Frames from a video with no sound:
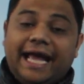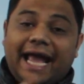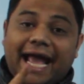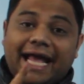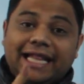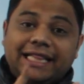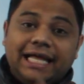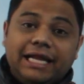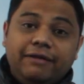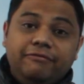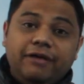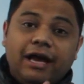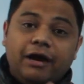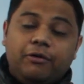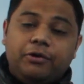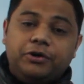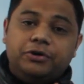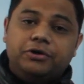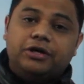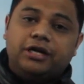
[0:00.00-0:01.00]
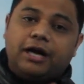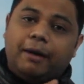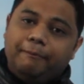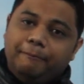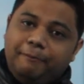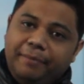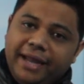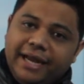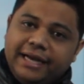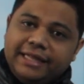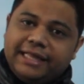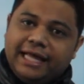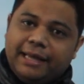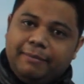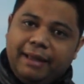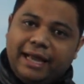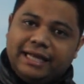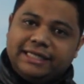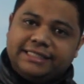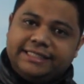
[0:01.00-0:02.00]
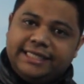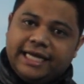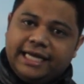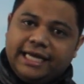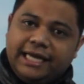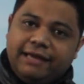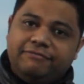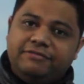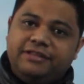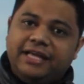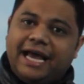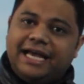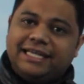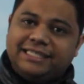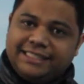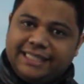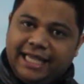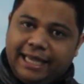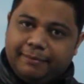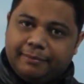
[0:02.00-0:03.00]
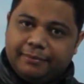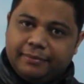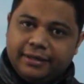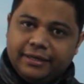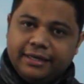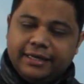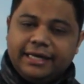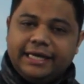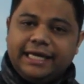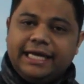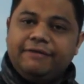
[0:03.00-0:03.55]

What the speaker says: And then we are going to compare them and check if they are same.